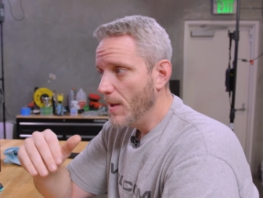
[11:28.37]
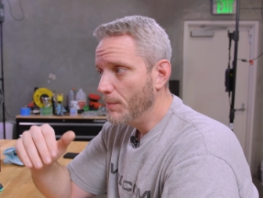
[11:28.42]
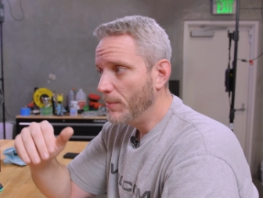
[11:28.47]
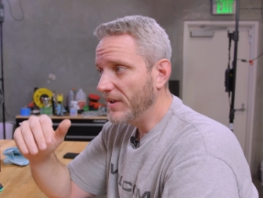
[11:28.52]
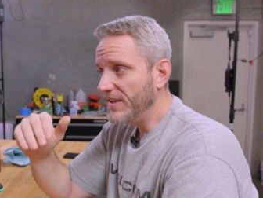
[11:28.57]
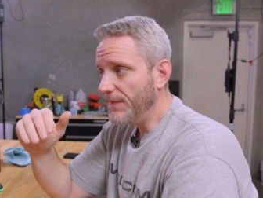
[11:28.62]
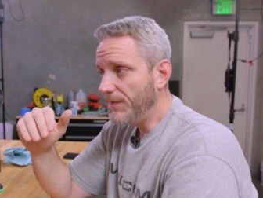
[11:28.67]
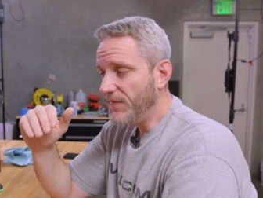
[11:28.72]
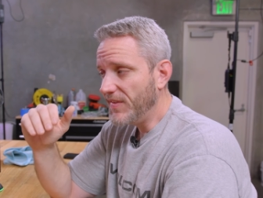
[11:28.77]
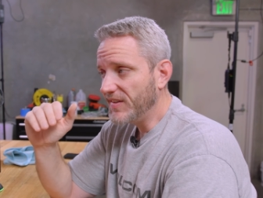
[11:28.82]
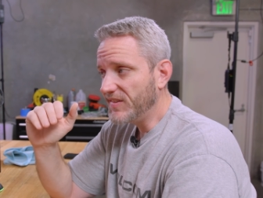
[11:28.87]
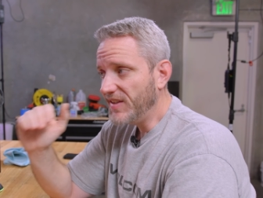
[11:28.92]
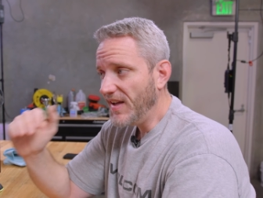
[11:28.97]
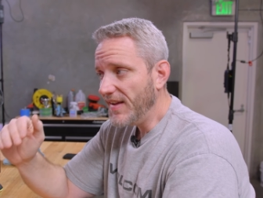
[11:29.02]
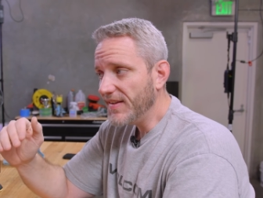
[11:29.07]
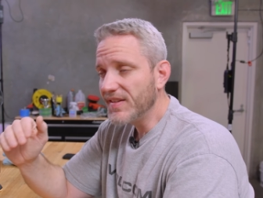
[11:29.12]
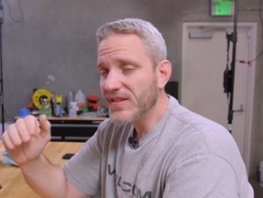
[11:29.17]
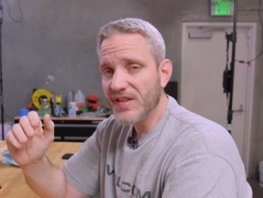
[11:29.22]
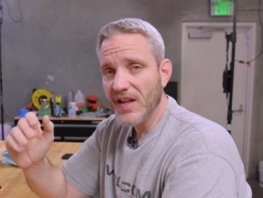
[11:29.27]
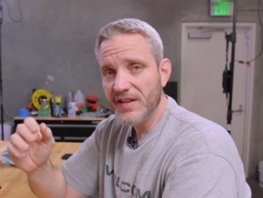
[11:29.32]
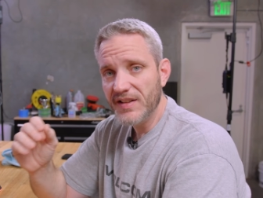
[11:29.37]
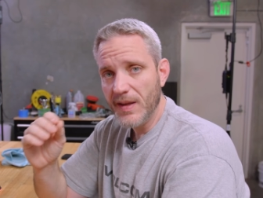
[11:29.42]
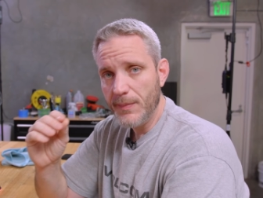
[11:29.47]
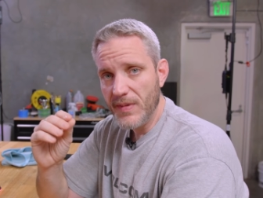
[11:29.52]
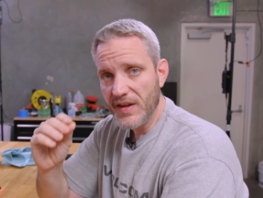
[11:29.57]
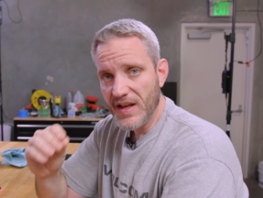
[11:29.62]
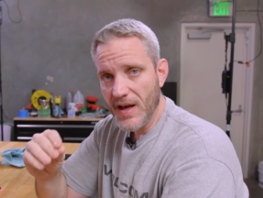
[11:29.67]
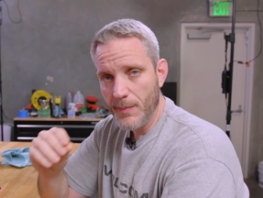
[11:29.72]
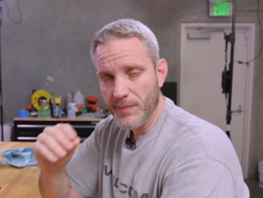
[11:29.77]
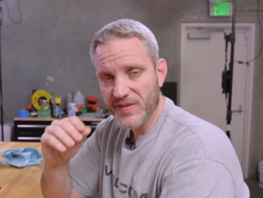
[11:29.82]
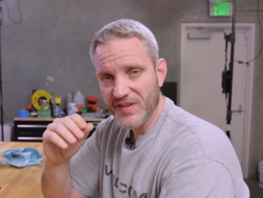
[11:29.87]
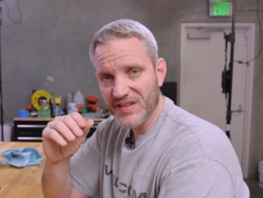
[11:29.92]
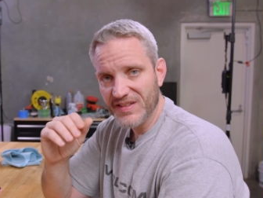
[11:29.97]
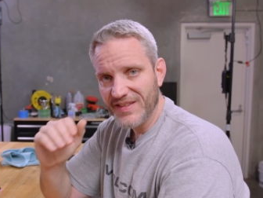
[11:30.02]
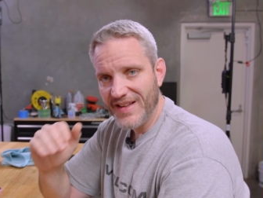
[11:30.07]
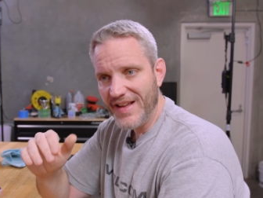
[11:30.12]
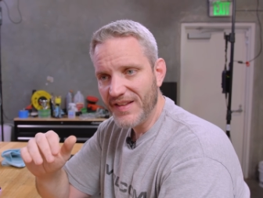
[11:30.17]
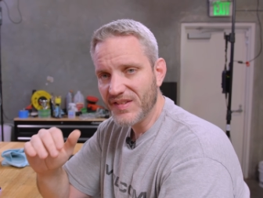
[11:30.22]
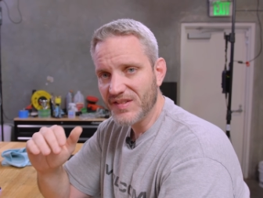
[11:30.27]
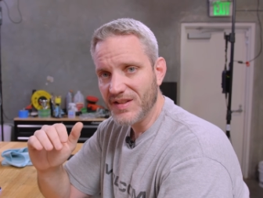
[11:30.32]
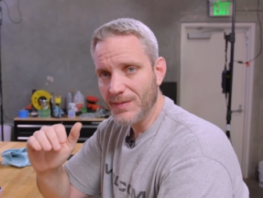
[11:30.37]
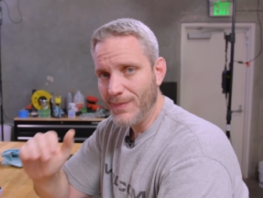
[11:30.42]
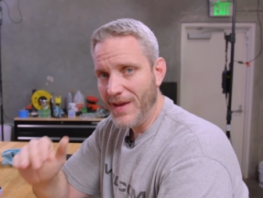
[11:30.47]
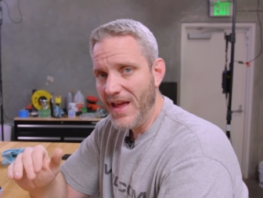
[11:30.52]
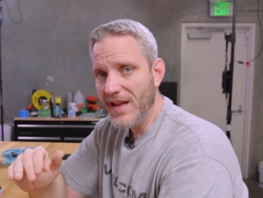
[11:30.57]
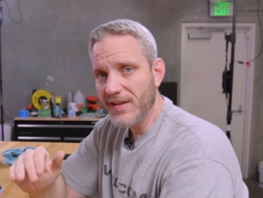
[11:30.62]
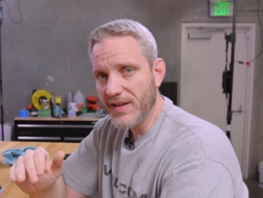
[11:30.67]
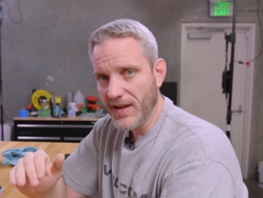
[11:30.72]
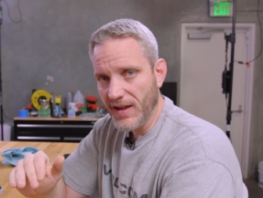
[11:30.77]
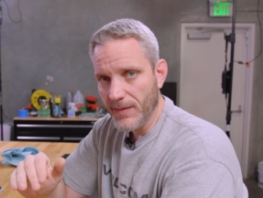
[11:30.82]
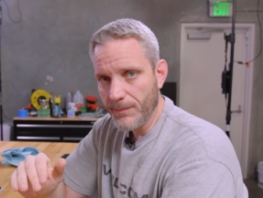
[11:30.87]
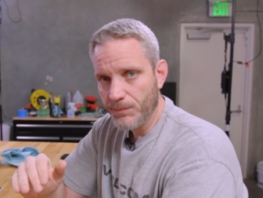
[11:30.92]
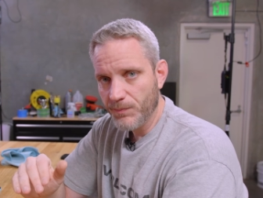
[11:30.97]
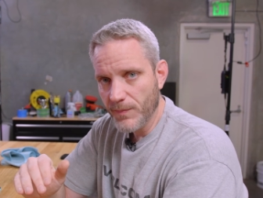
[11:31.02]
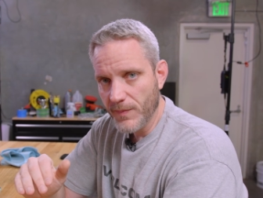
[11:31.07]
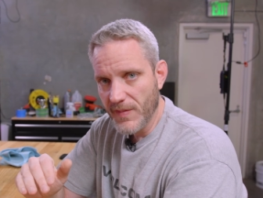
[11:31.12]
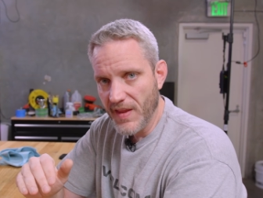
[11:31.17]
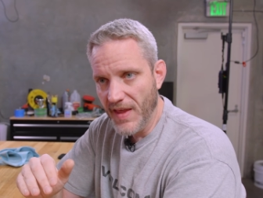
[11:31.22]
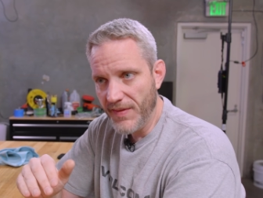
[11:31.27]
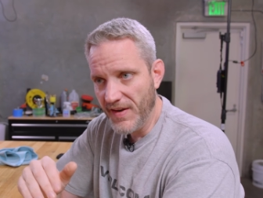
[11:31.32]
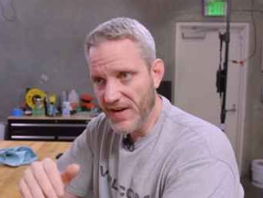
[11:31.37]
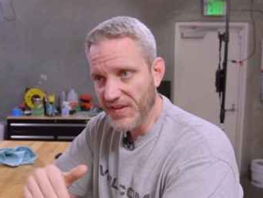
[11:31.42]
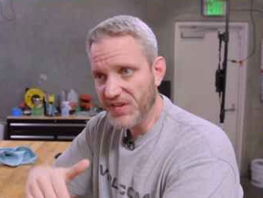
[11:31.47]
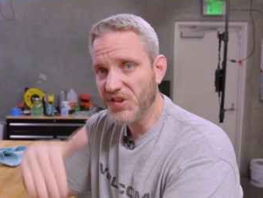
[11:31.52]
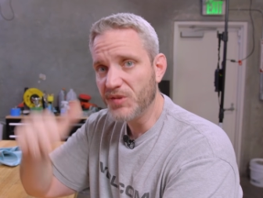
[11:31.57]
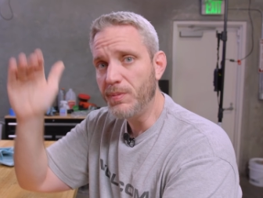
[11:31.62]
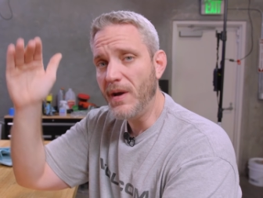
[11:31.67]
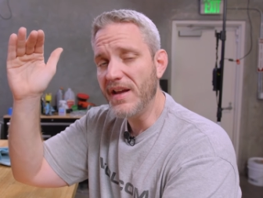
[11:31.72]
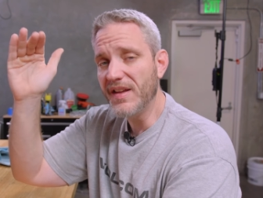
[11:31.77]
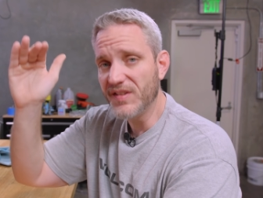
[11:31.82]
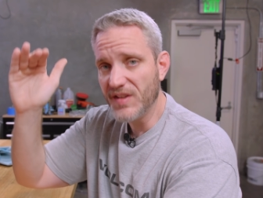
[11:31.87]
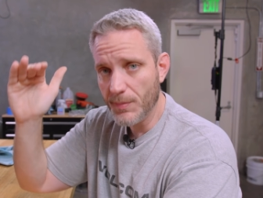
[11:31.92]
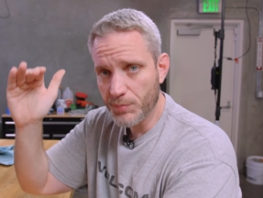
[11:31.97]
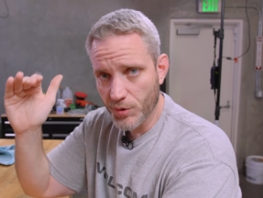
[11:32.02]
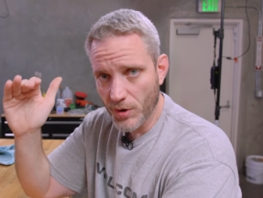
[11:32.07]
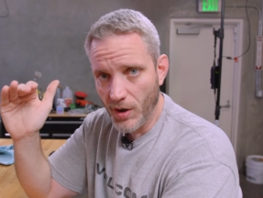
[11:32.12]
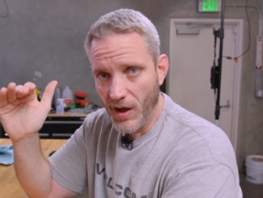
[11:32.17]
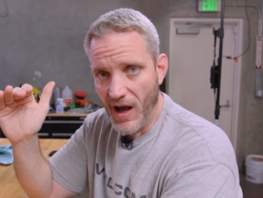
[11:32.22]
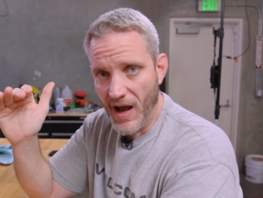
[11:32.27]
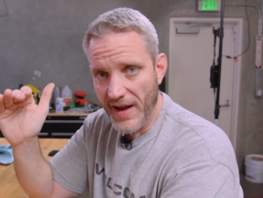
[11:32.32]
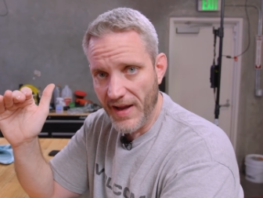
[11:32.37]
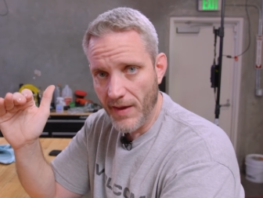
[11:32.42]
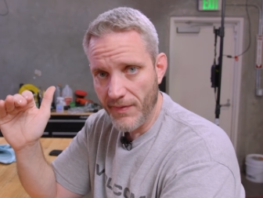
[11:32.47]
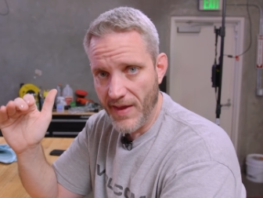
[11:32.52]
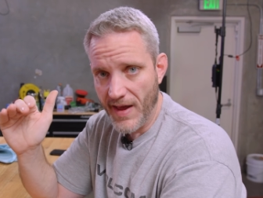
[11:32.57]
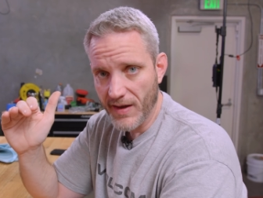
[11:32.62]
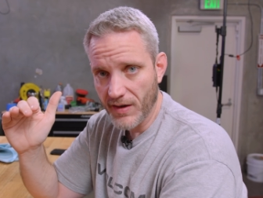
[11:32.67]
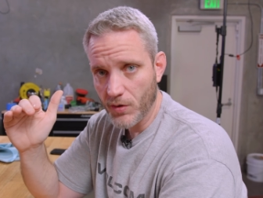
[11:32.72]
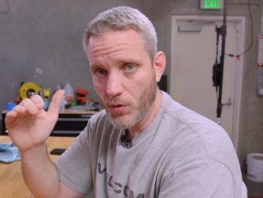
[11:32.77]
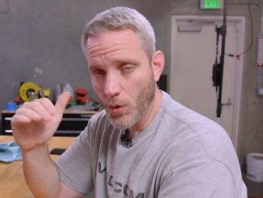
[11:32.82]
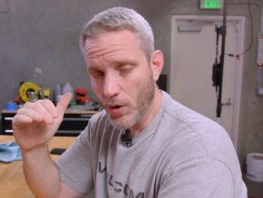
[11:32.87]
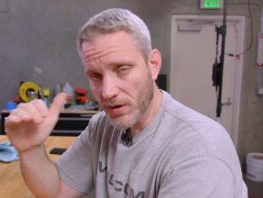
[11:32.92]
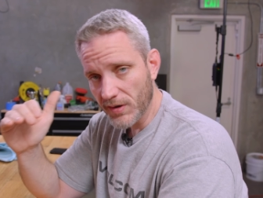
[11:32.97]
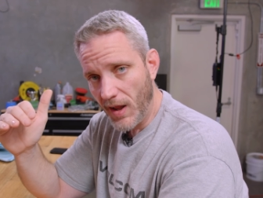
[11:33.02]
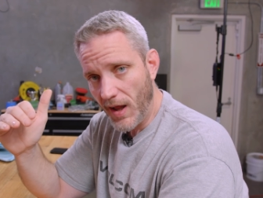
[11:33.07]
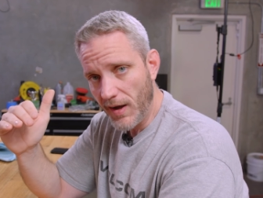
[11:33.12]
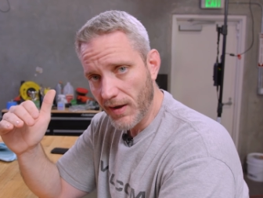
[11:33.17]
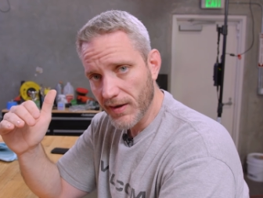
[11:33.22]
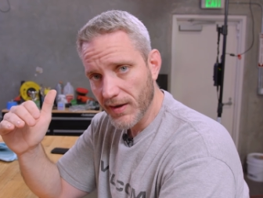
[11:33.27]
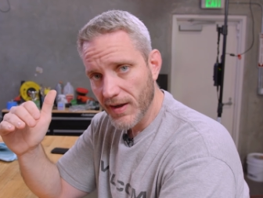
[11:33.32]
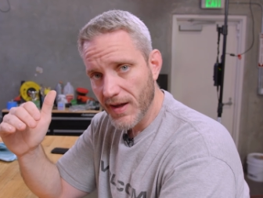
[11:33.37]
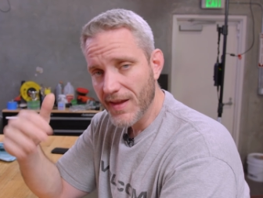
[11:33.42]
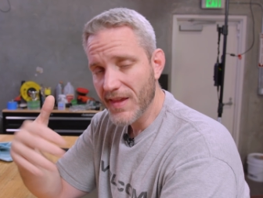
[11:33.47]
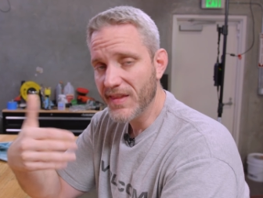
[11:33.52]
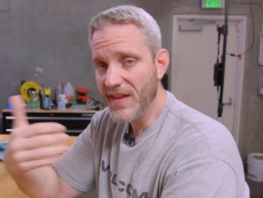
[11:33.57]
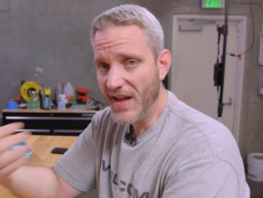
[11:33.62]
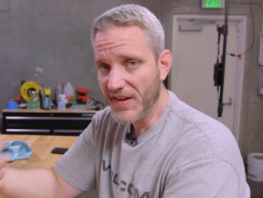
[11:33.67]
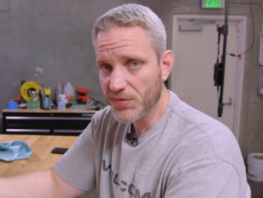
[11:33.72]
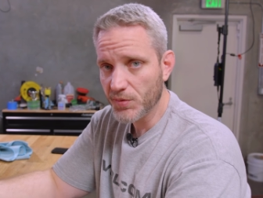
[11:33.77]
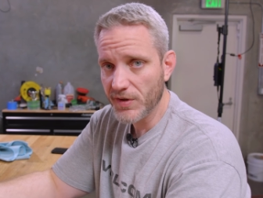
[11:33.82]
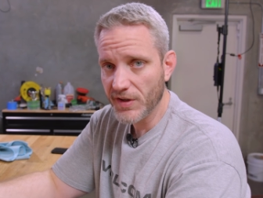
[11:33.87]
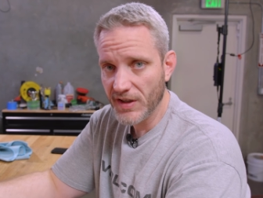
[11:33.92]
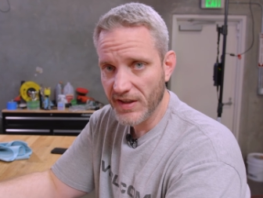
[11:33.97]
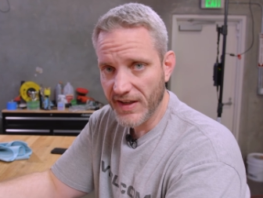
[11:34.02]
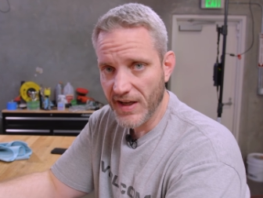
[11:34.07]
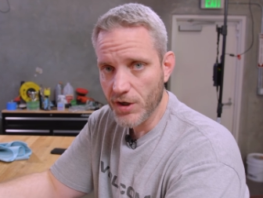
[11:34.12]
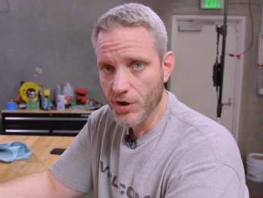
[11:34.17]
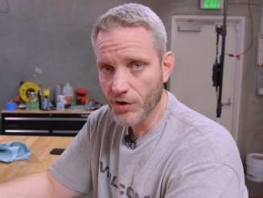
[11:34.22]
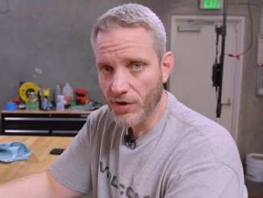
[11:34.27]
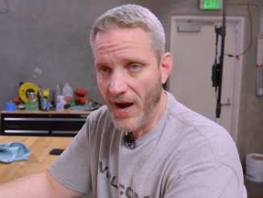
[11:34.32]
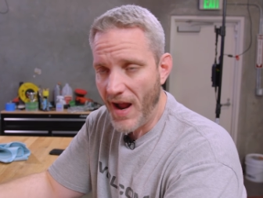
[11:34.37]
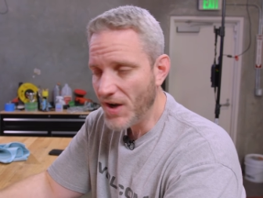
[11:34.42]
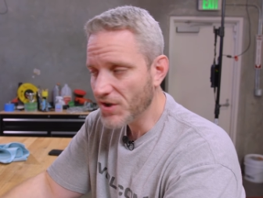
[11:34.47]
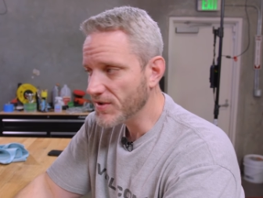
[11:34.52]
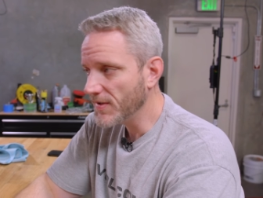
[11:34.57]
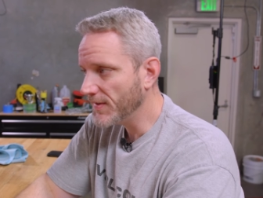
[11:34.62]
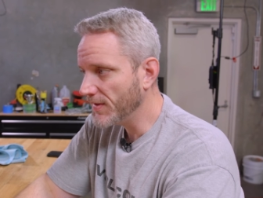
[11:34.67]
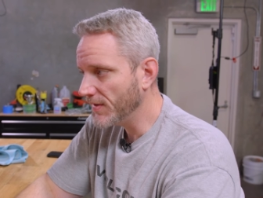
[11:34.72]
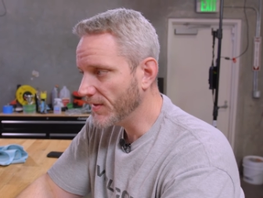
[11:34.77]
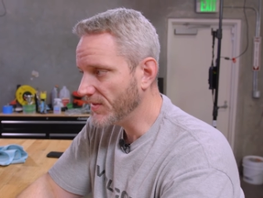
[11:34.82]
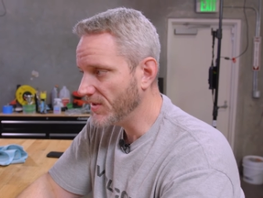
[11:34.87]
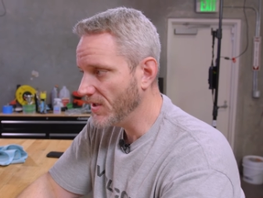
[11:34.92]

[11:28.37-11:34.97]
But if the test suddenly becomes less demanding, and then it spikes up real high on that core clock, that's where you're gonna get your crashes and